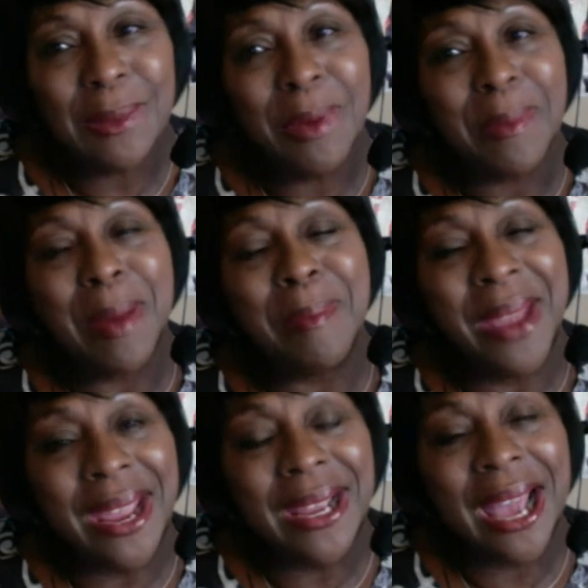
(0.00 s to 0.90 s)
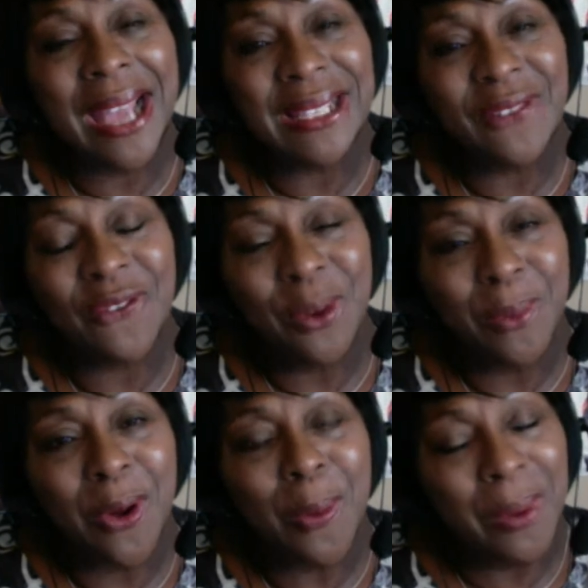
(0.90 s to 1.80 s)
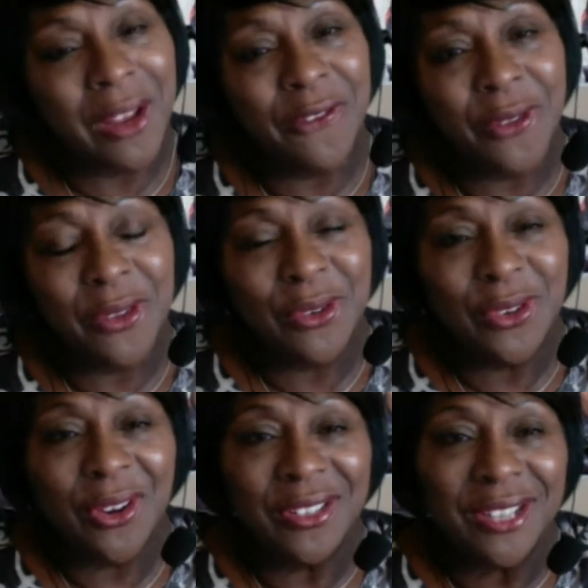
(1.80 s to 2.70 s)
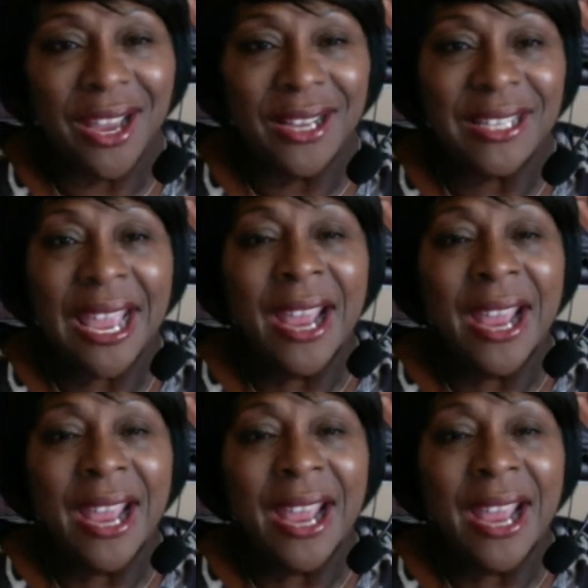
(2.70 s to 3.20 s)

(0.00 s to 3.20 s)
some of my main guys in football play for the New York Giants.